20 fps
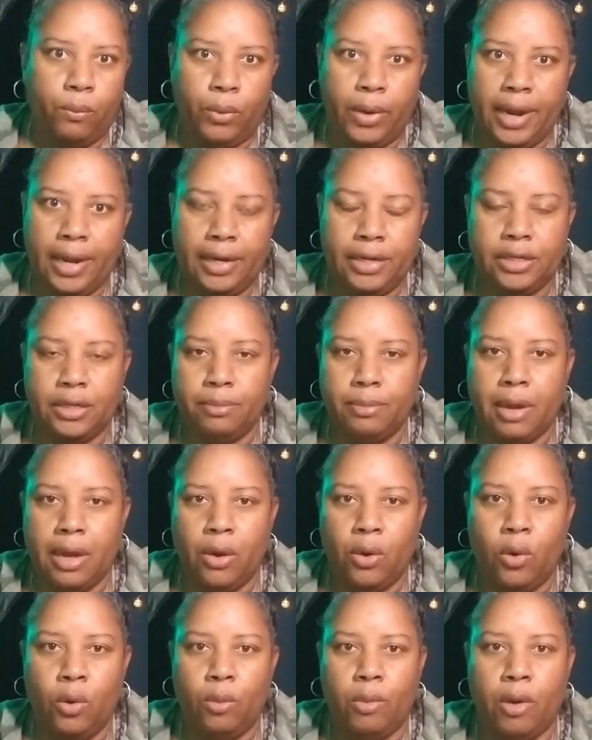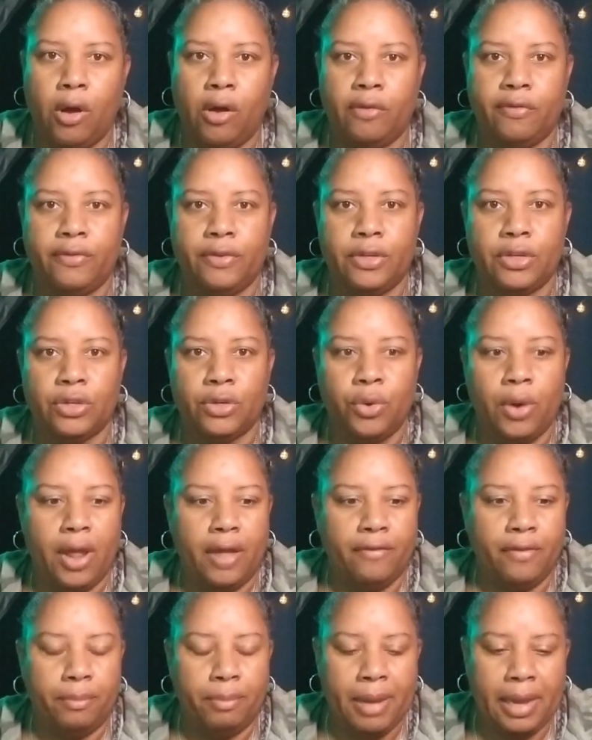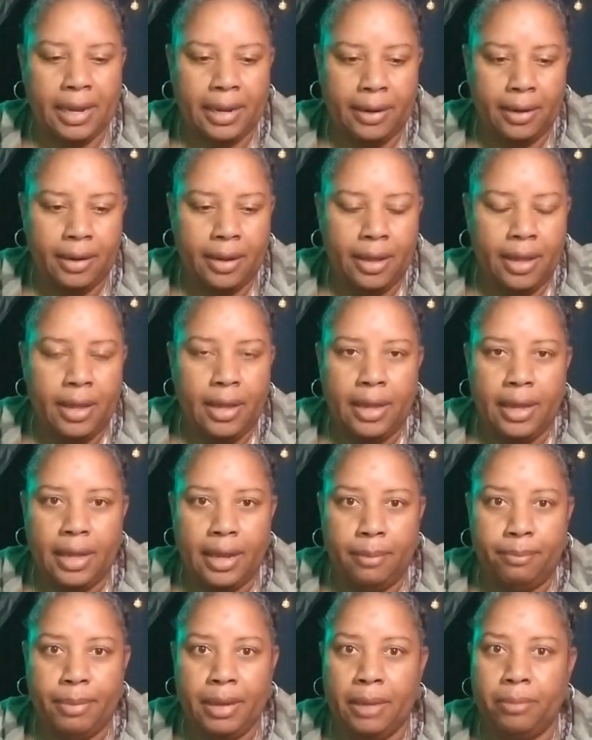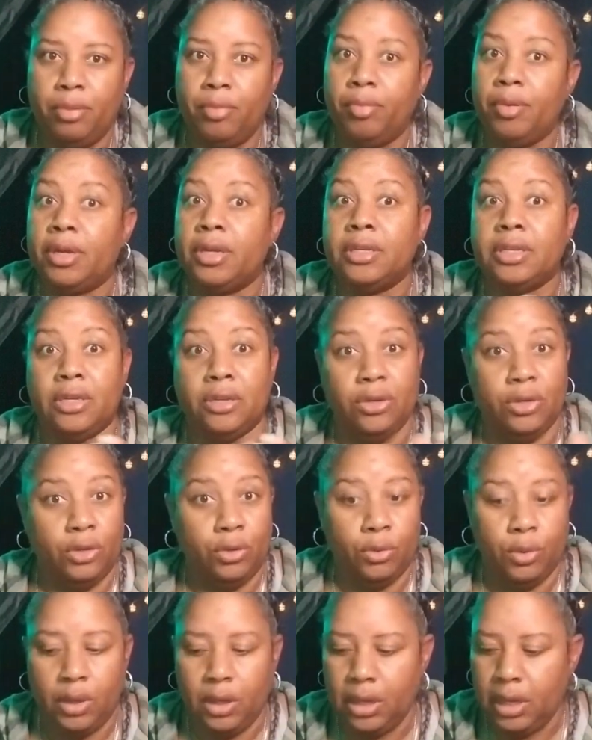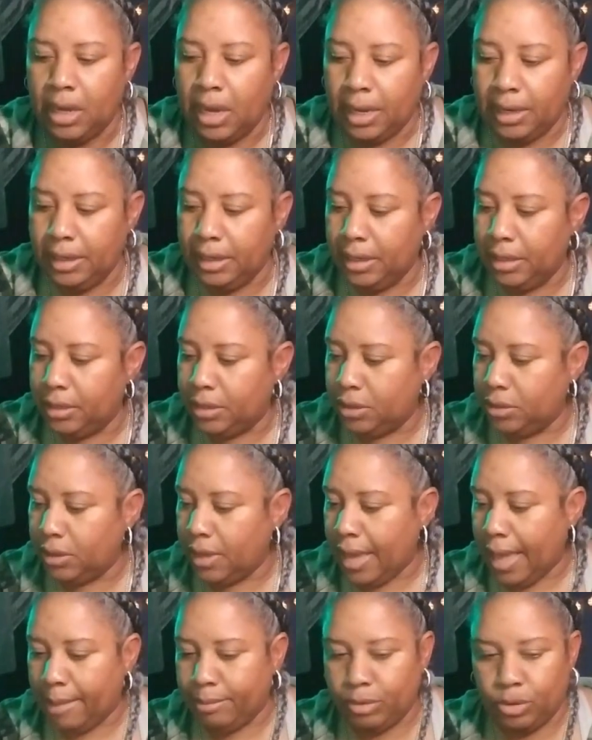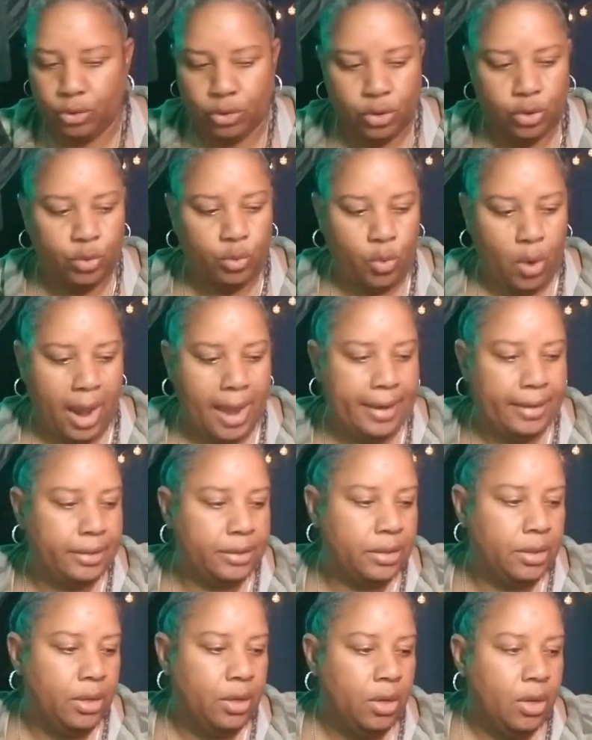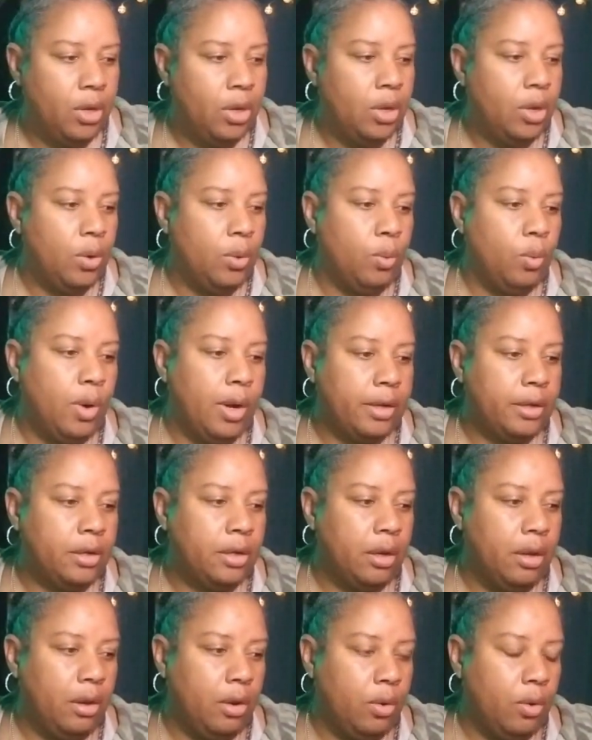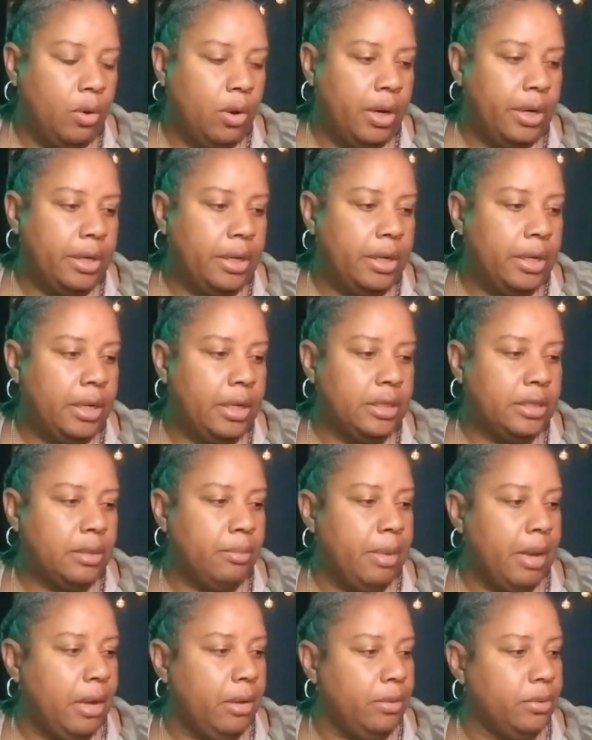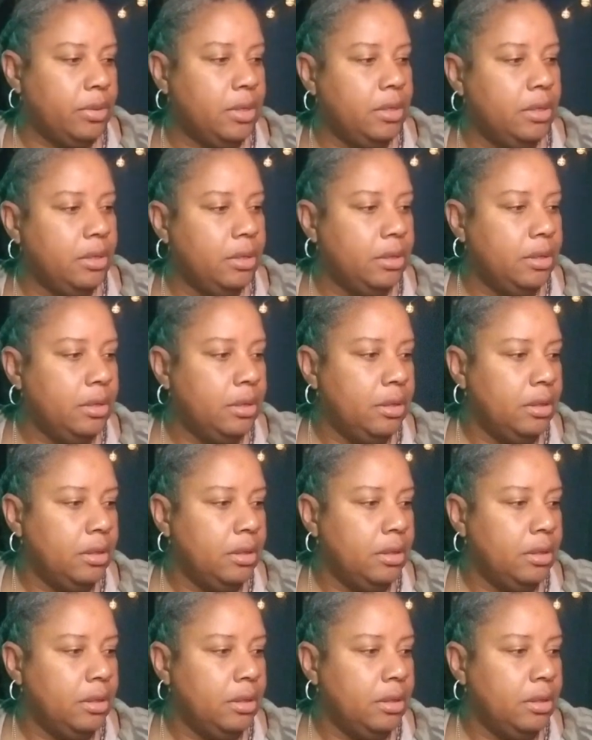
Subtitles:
ran into my home office, grabbed a pen and a paper because I knew I needed to capture, to write what the Lord is about